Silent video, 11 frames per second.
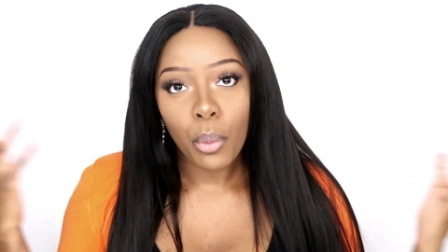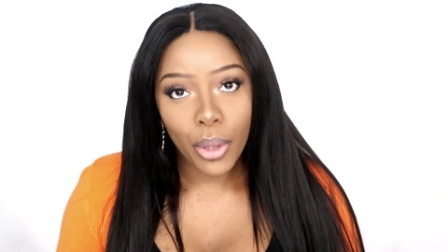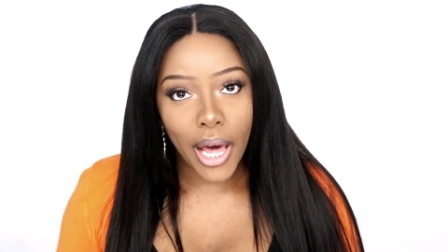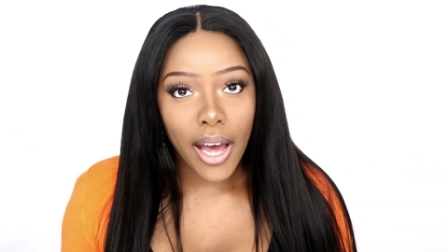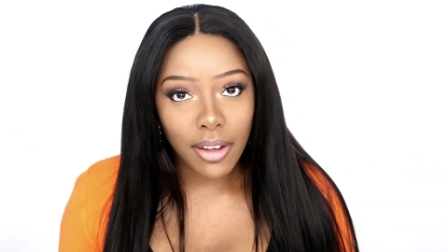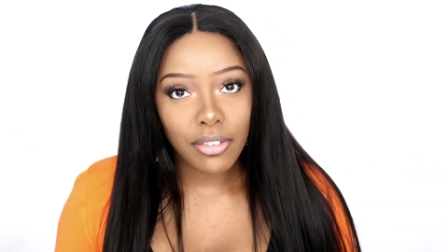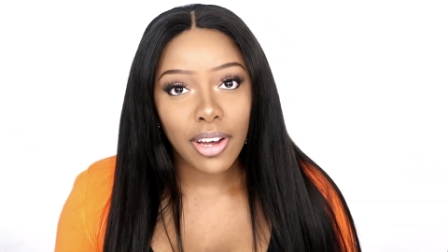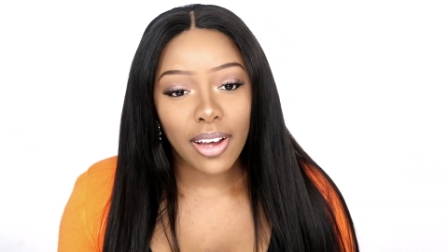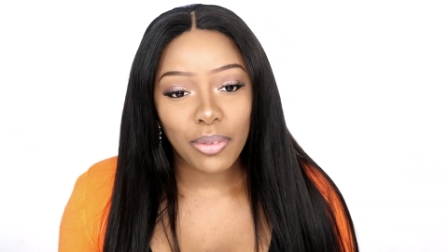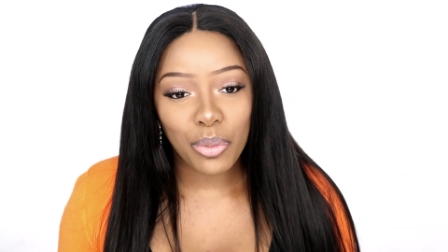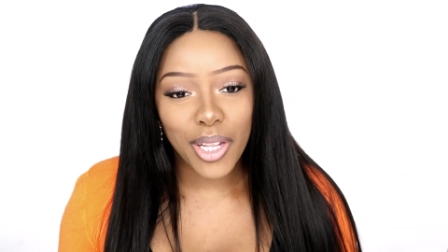Will I
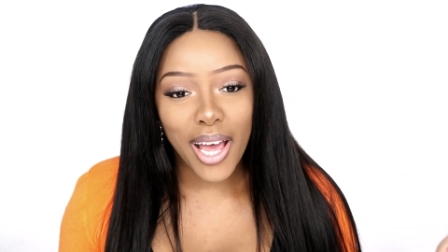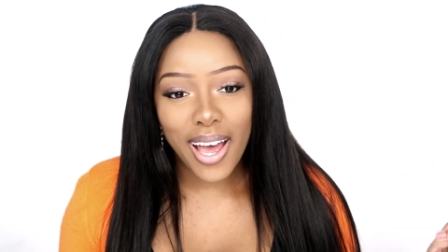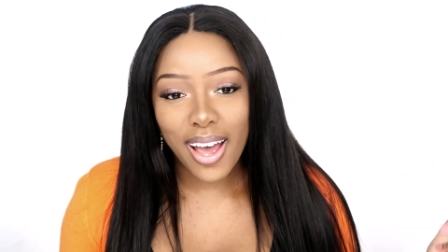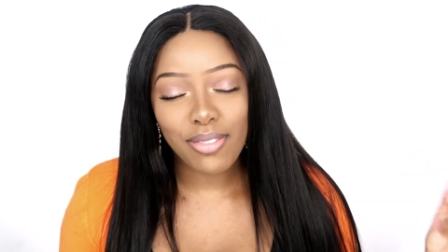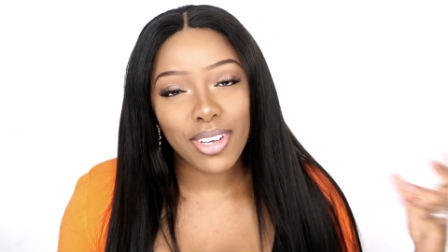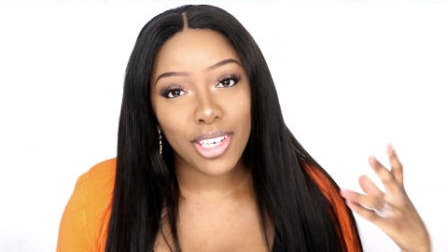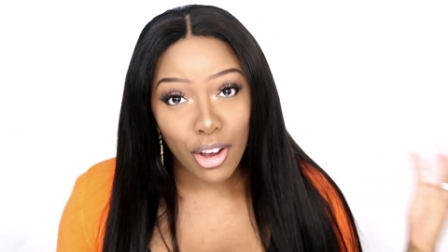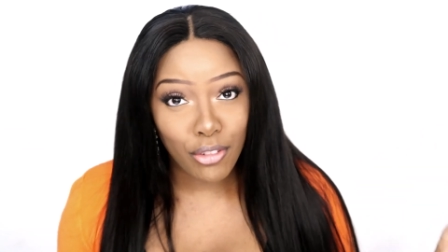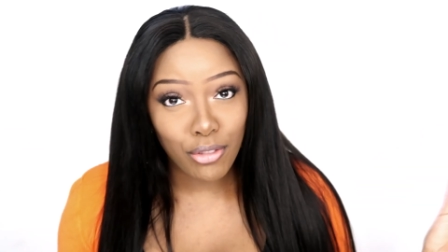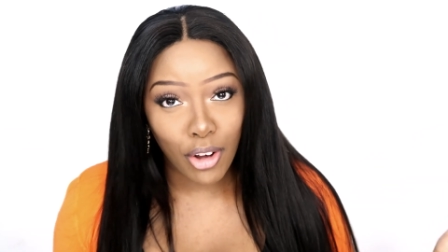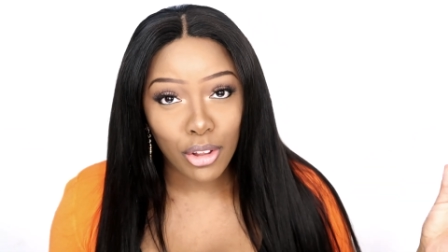have
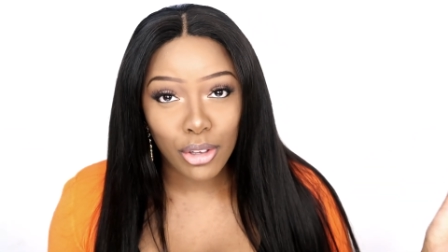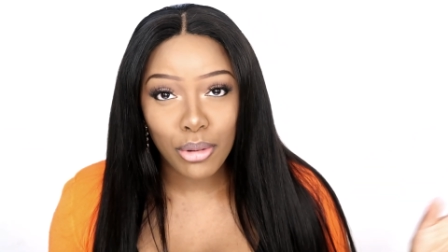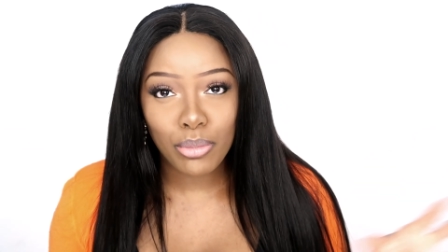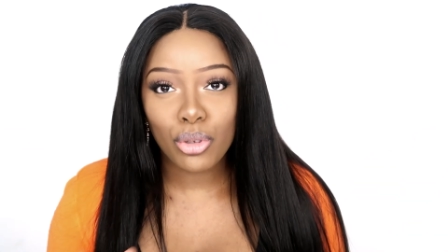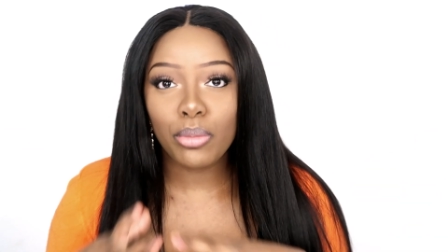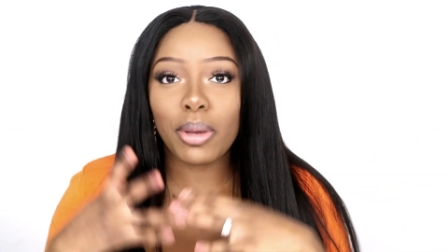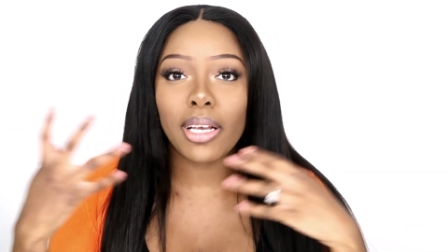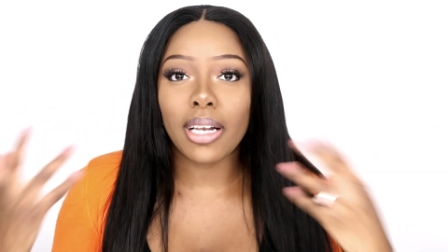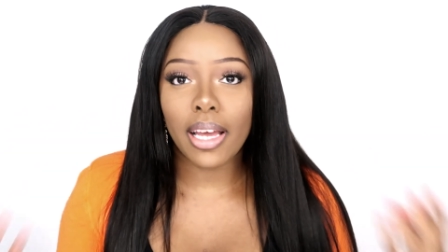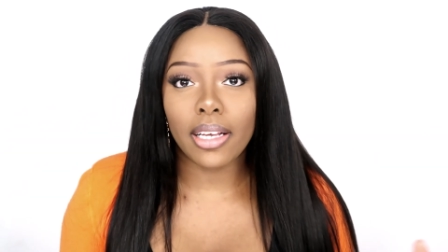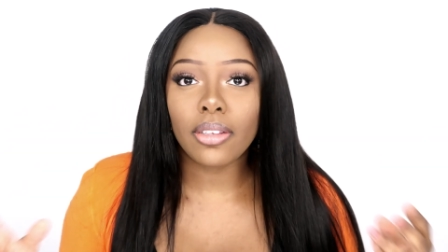enough volume to
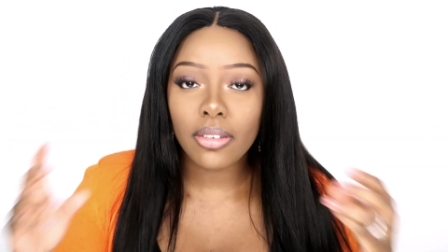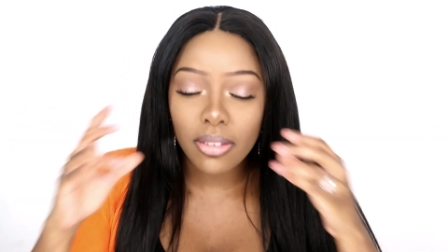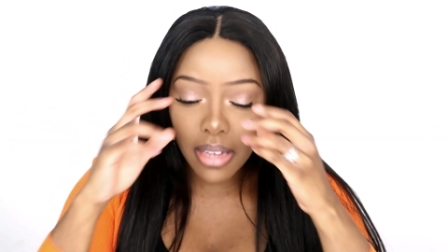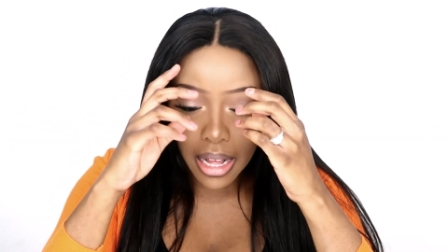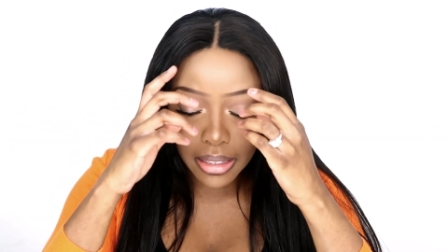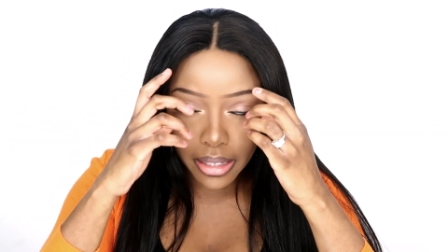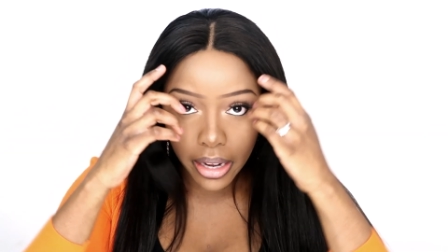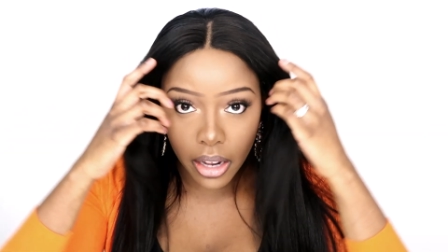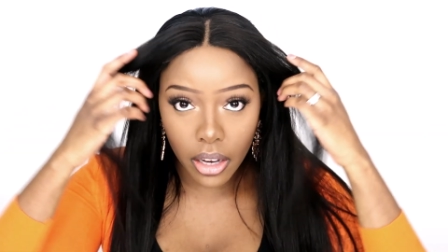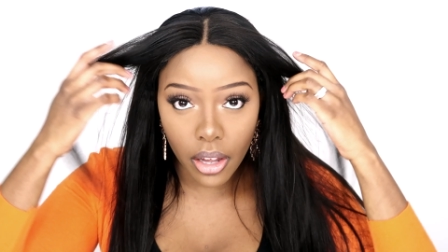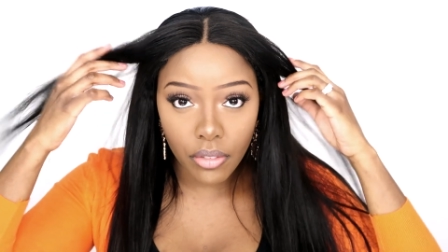make like the style
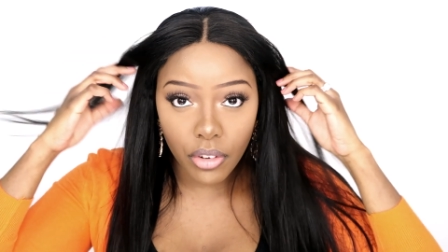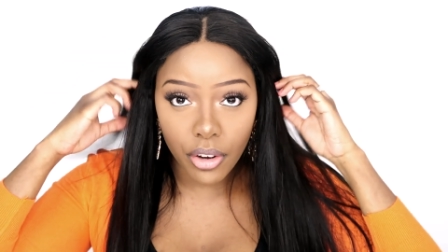that I love